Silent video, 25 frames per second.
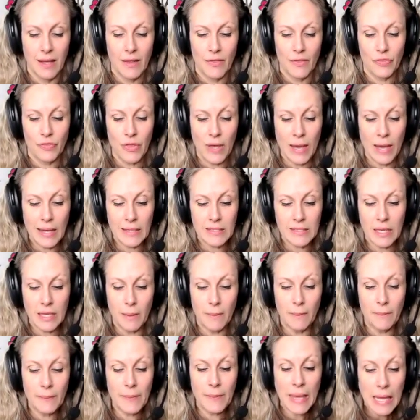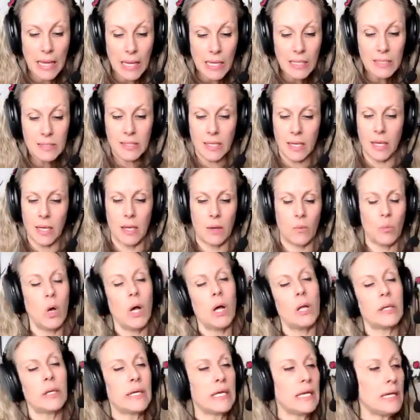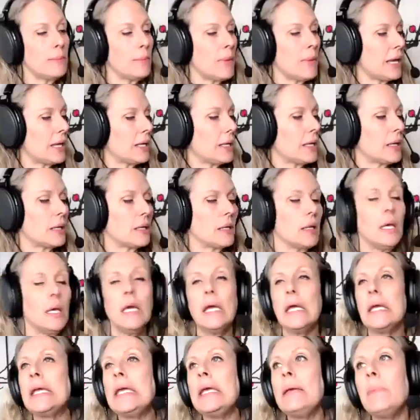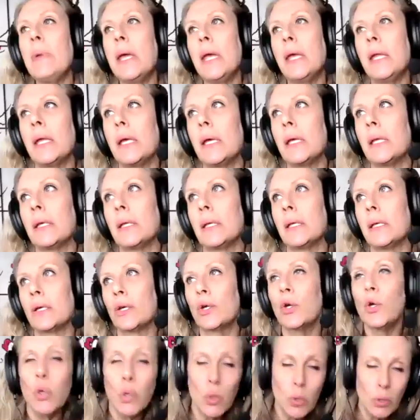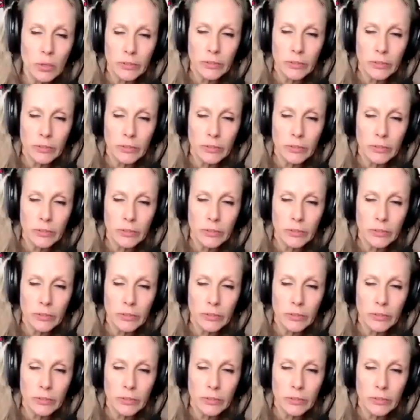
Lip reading: That's amazing. Well, he made it cool